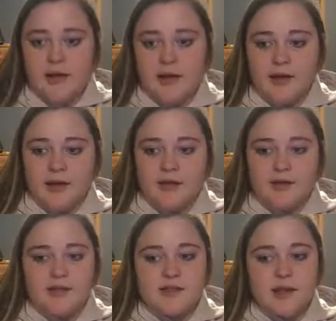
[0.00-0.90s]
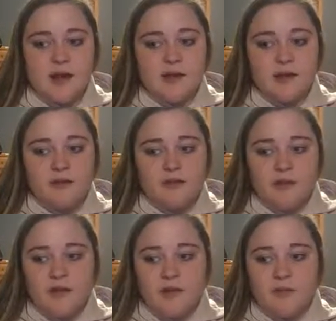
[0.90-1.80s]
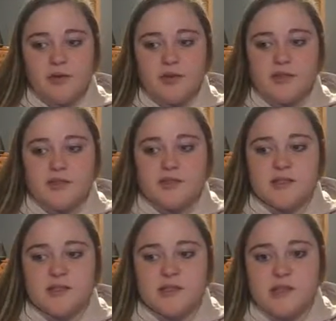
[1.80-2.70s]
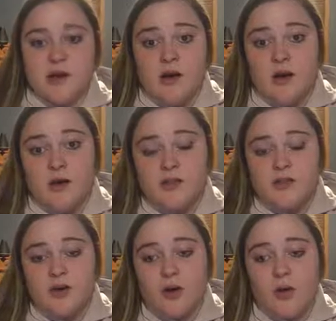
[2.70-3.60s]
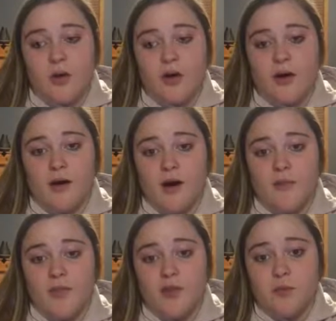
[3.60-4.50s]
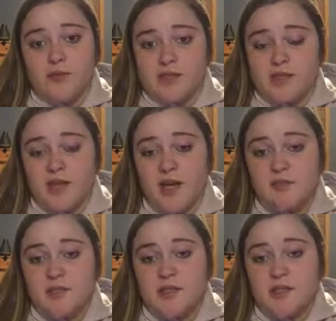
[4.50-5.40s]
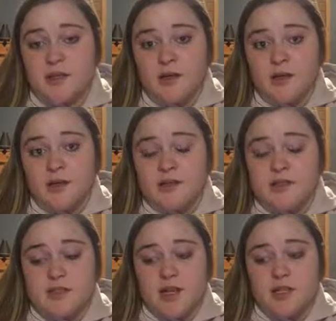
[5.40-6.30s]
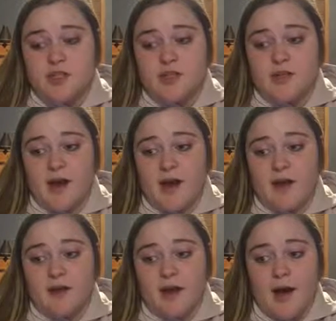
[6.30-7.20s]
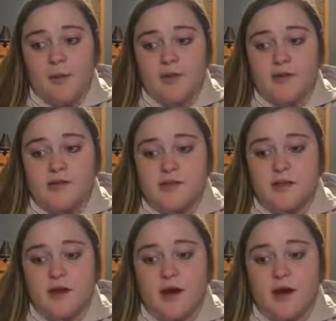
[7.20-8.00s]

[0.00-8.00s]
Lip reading: And it's kind of convenient because this is also the most skipped stage that happens.